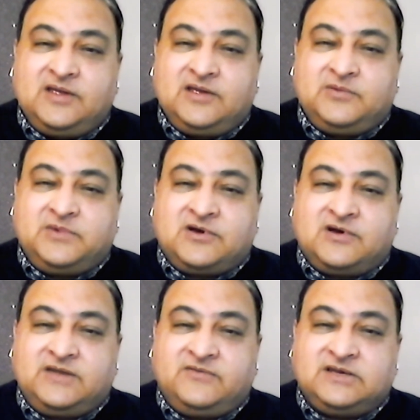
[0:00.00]
Yeah. We
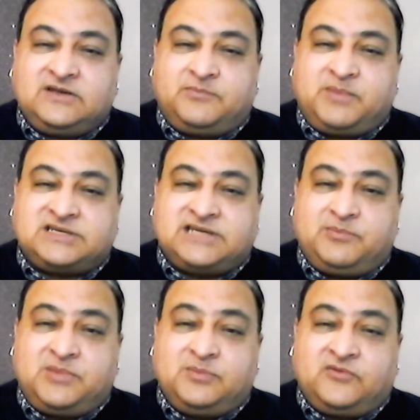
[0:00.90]
can't even
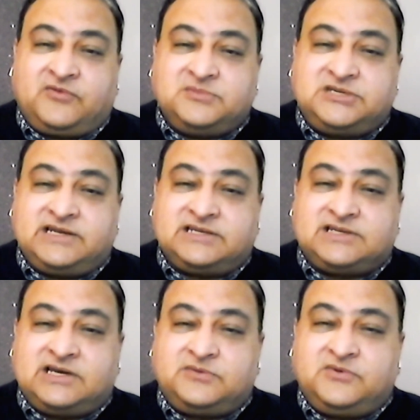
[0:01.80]
protect people from genocide.